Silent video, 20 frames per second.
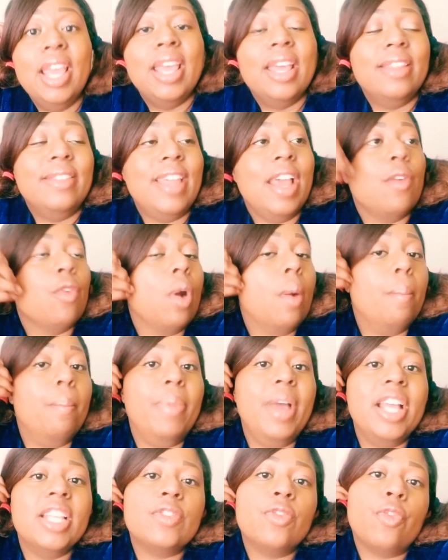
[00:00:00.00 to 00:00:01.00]
They were
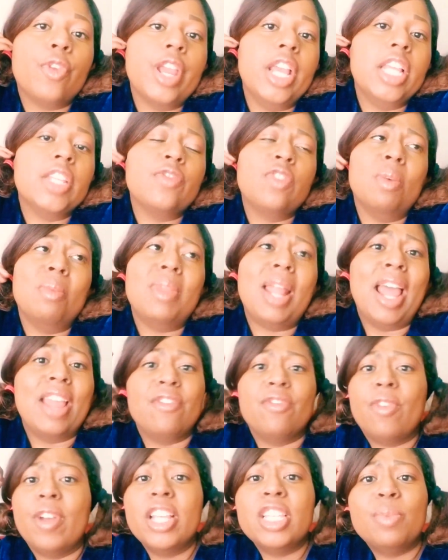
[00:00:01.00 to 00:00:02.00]
best friends from
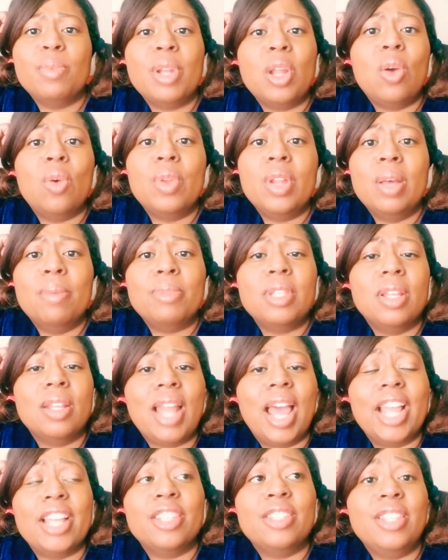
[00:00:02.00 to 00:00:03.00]
like freshman on up to
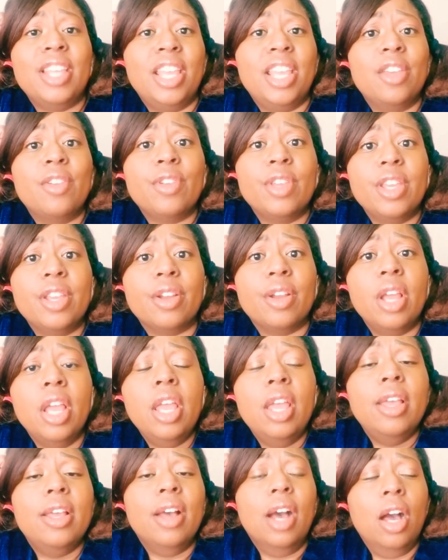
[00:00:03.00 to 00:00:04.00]
like senior year.
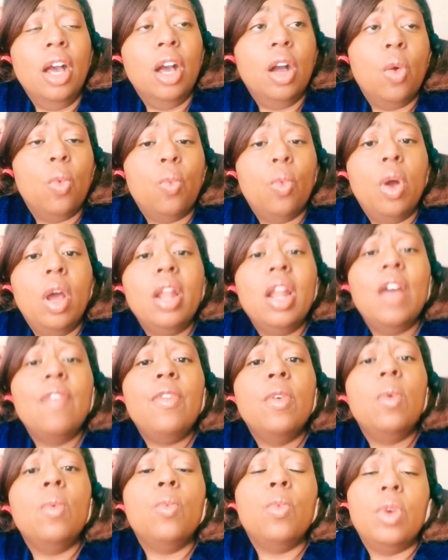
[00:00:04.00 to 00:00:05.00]
One
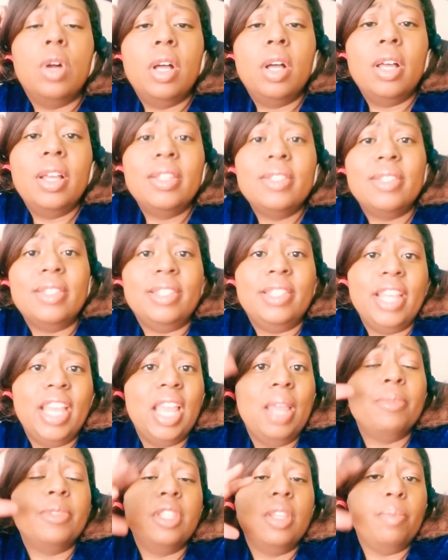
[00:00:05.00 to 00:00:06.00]
of them was
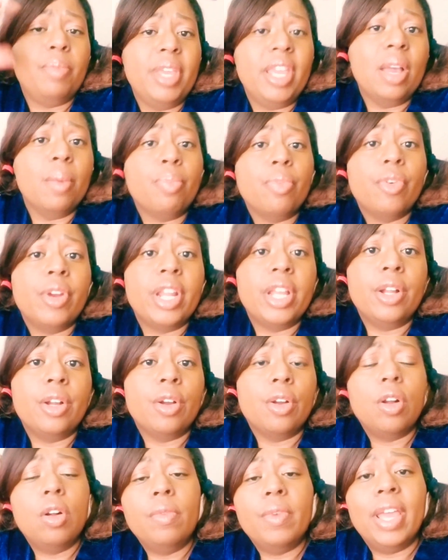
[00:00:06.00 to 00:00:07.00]
deemed to be a pretty
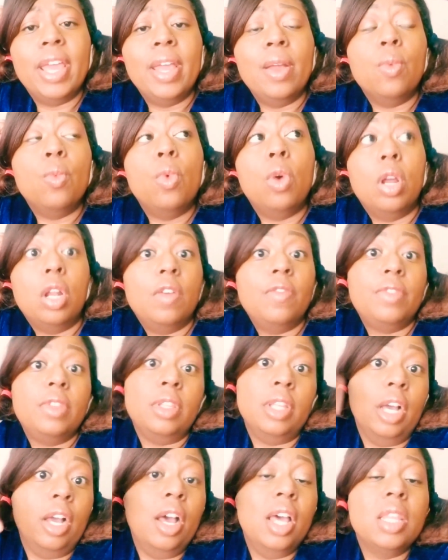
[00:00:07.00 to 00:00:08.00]
girl, and
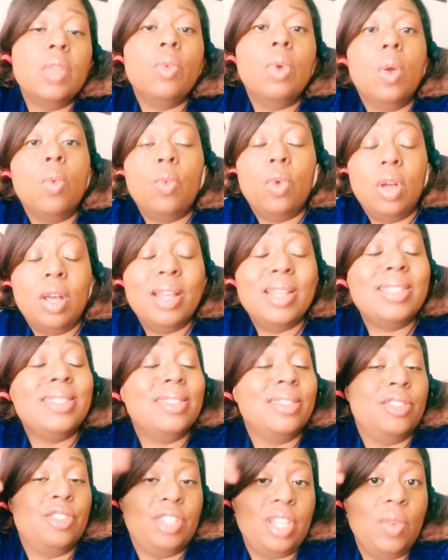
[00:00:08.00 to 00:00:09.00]
the other one
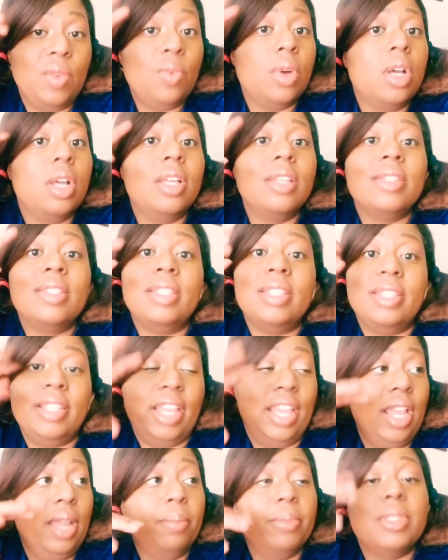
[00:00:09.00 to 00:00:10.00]
was
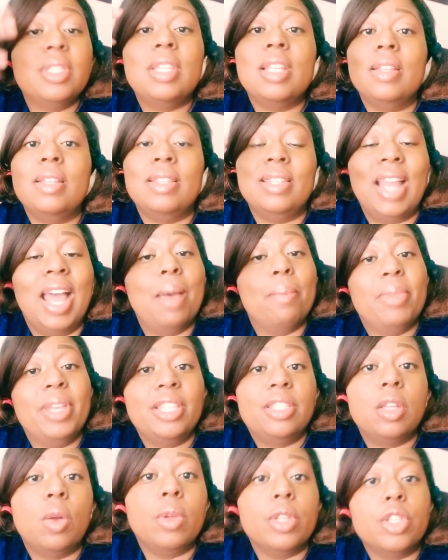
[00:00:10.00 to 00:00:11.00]
deemed to not
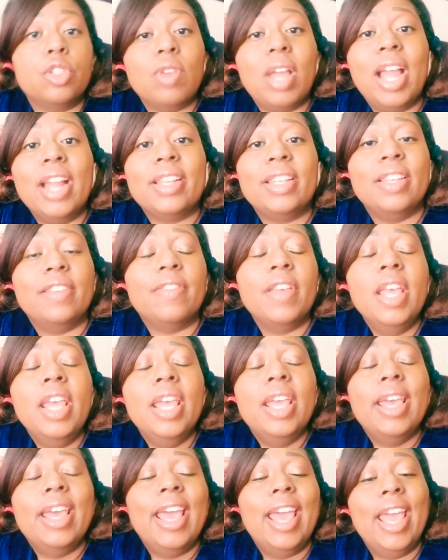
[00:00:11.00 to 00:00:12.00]
be so attractive.
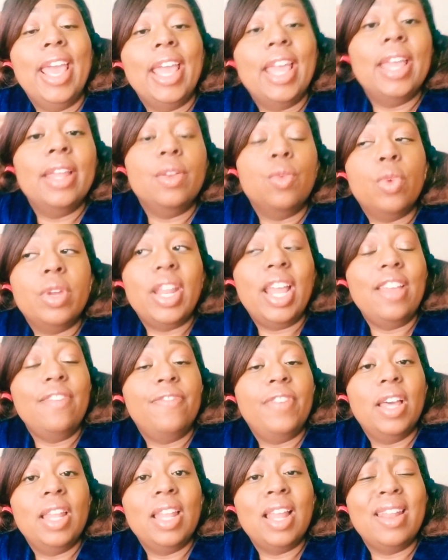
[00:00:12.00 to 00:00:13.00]
And when they
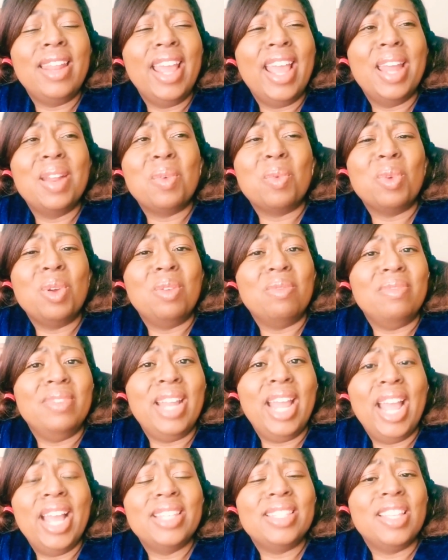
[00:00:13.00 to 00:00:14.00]
fell out, they had a real
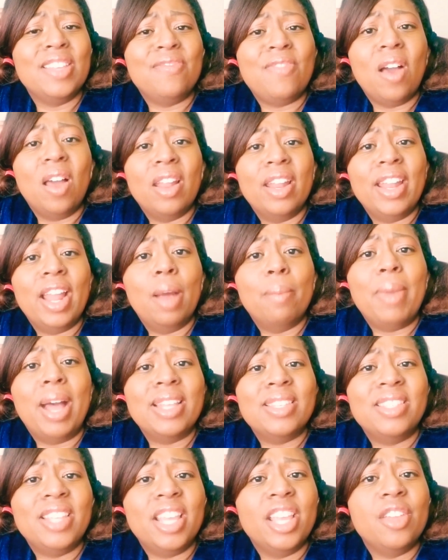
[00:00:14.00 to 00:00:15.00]
nasty falling out
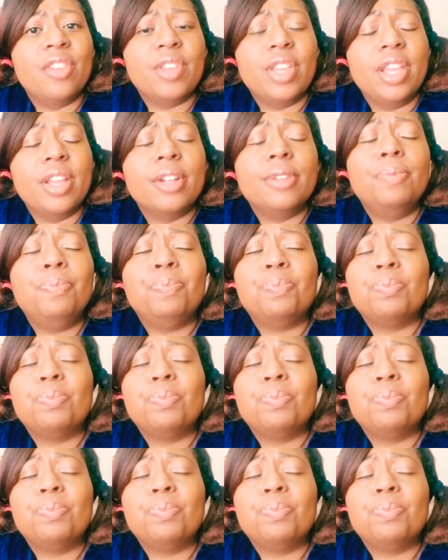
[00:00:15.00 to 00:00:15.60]
by senior year.